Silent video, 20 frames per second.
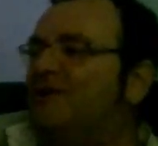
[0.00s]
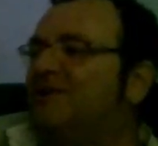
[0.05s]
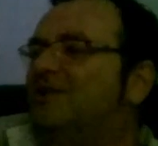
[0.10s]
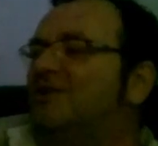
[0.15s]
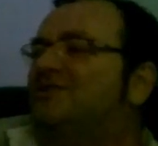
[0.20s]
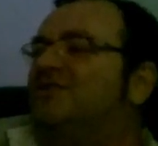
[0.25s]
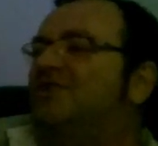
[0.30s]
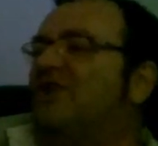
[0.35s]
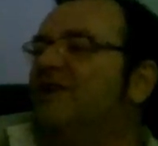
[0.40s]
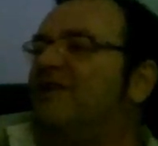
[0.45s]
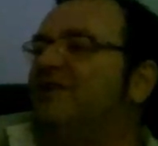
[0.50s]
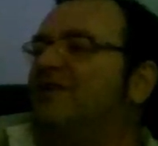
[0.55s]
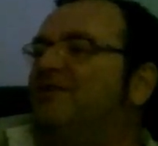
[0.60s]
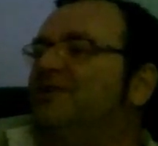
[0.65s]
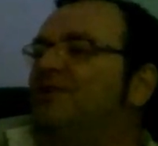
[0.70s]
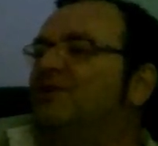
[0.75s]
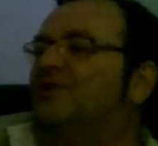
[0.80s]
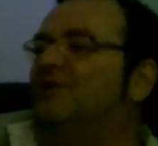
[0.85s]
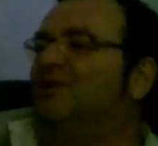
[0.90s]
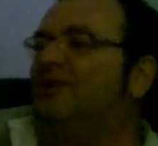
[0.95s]
you're having
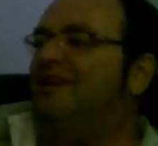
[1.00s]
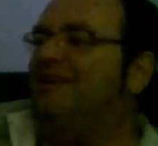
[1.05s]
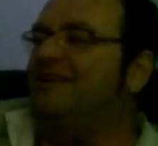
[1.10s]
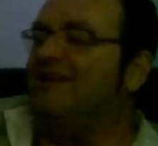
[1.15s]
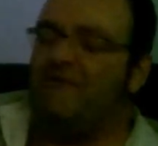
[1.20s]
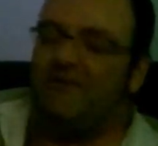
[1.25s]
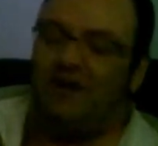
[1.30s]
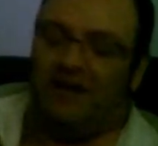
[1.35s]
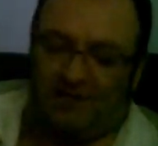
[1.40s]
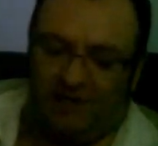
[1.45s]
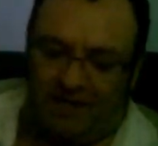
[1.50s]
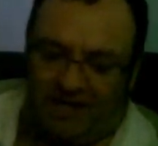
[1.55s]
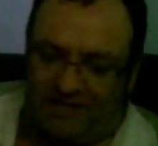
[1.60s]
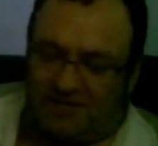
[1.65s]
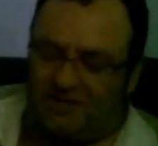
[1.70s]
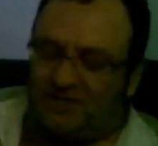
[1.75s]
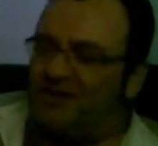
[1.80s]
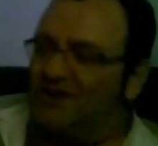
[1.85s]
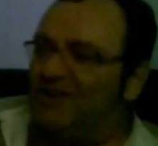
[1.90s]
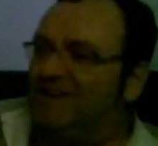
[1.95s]
to
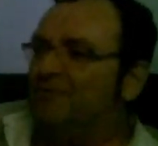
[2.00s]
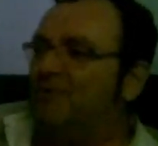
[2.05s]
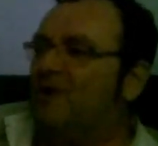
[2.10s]
cleanse, right?